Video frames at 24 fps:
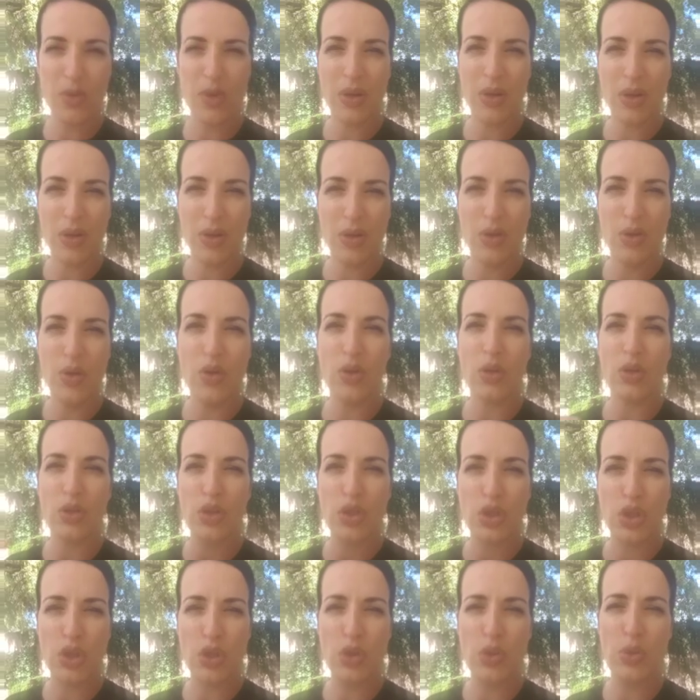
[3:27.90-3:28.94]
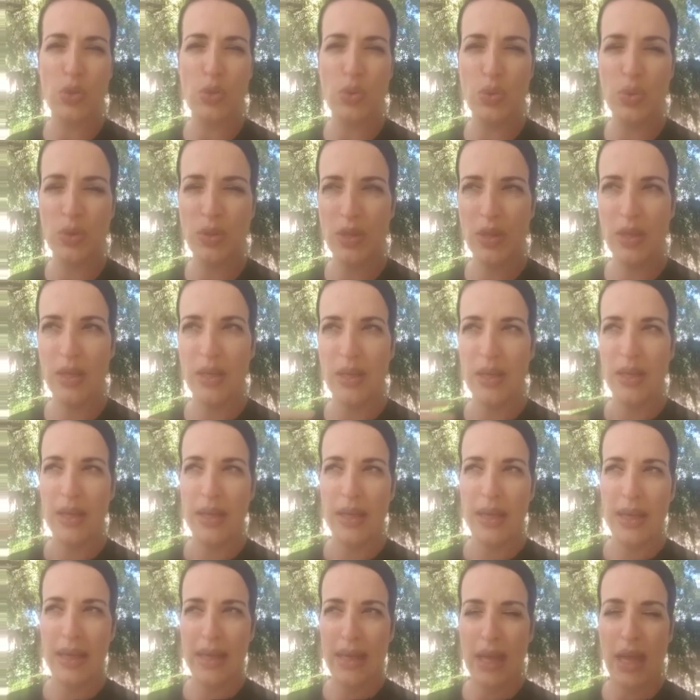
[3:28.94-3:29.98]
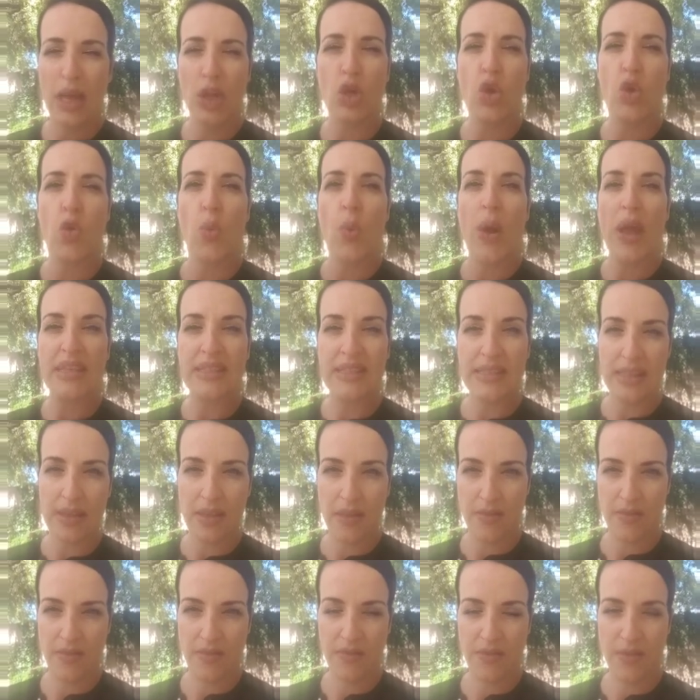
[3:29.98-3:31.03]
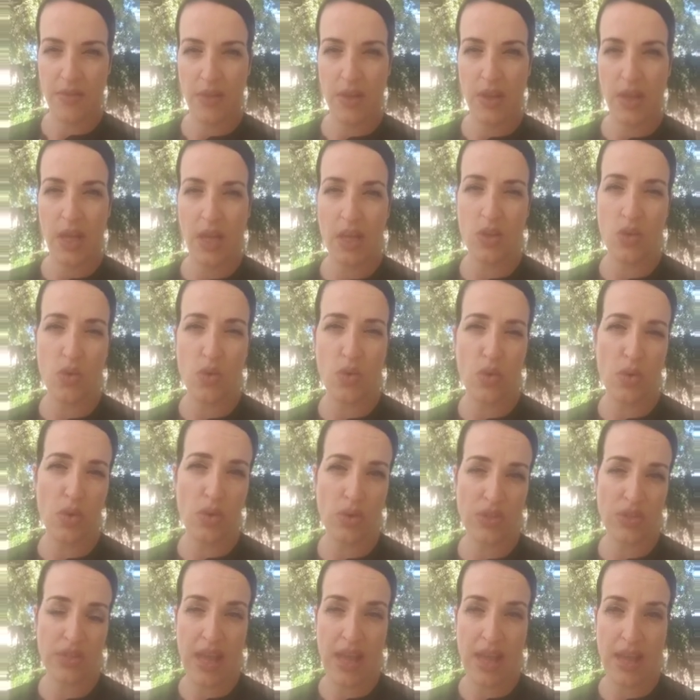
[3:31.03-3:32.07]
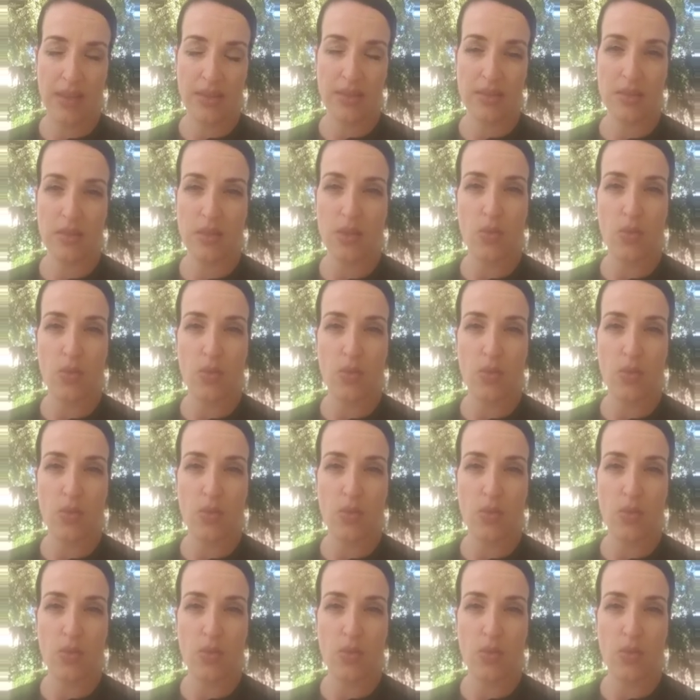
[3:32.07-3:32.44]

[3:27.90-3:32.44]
to look too aggressive in Google's eyes.